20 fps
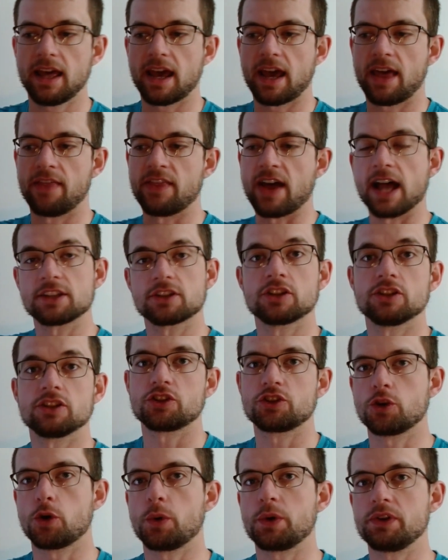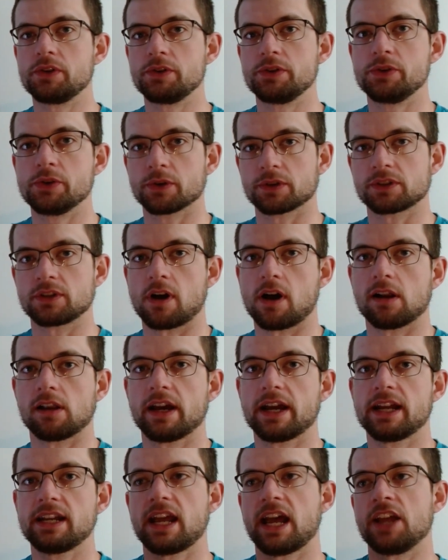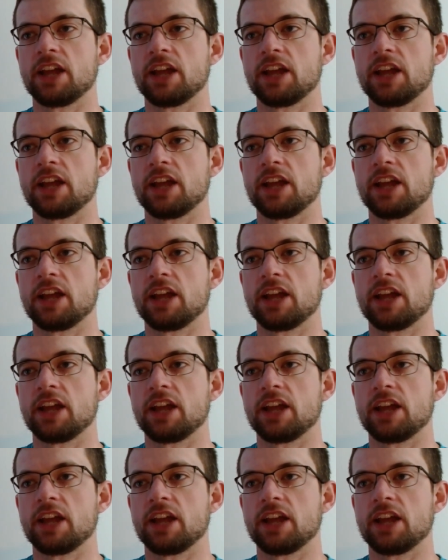and that's show you your saw line,